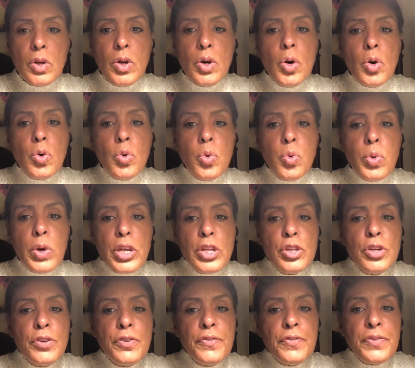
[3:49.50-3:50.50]
When
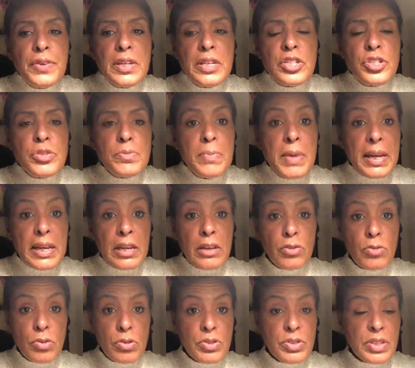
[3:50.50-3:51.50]
you finish making
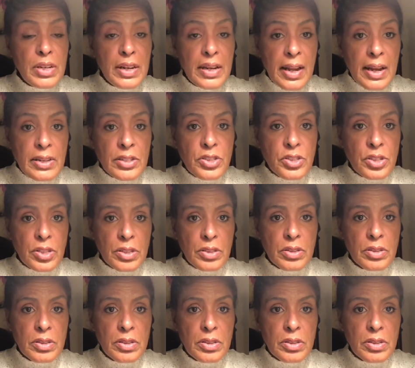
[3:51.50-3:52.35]
your selection,